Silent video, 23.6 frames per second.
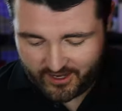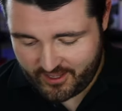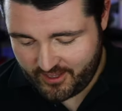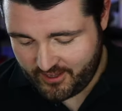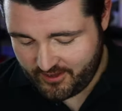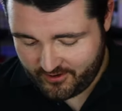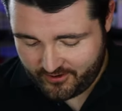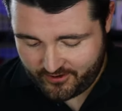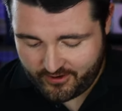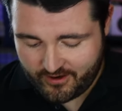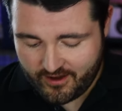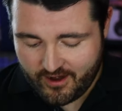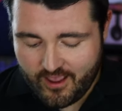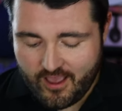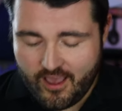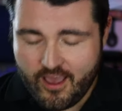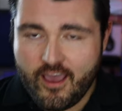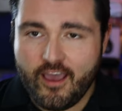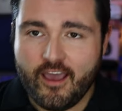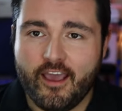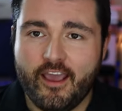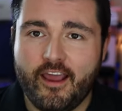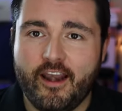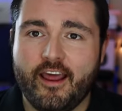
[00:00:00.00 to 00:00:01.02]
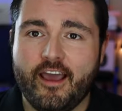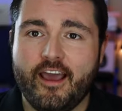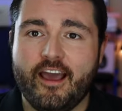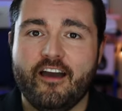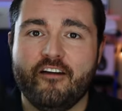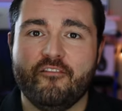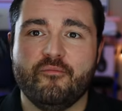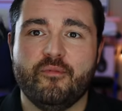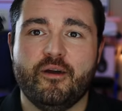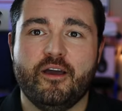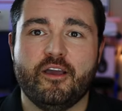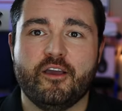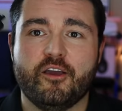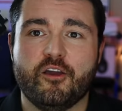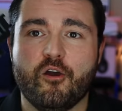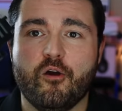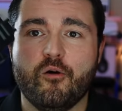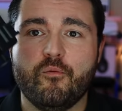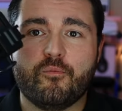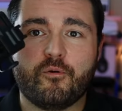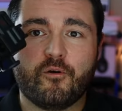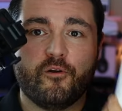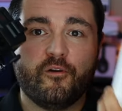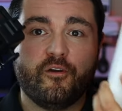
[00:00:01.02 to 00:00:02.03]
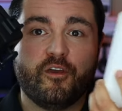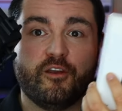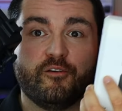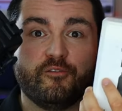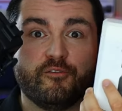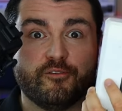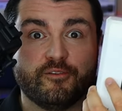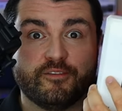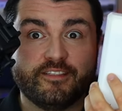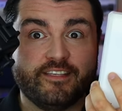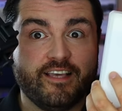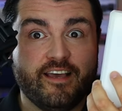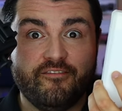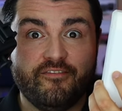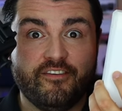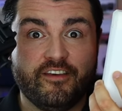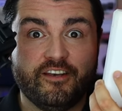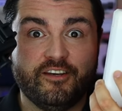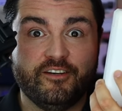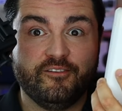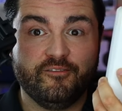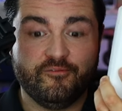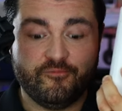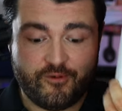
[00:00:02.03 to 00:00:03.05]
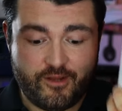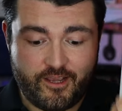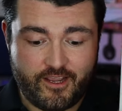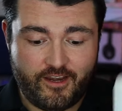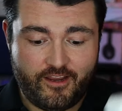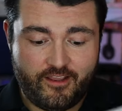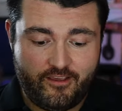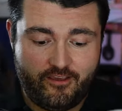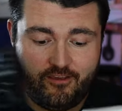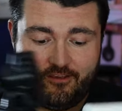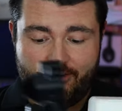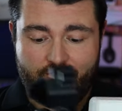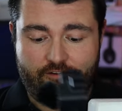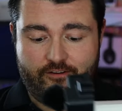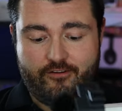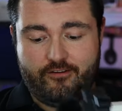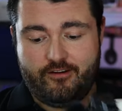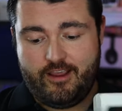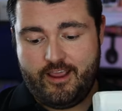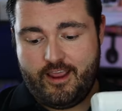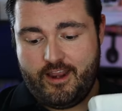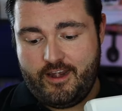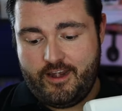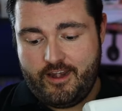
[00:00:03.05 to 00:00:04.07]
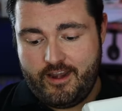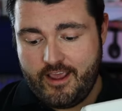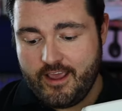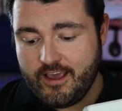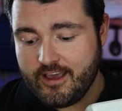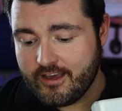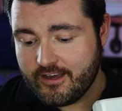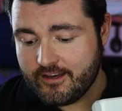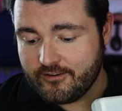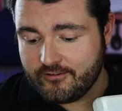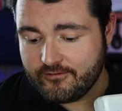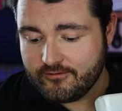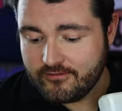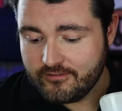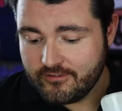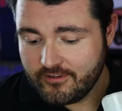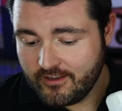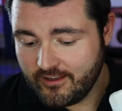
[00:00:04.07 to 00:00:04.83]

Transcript: here, and I have my GoPro Hero seven right here, and now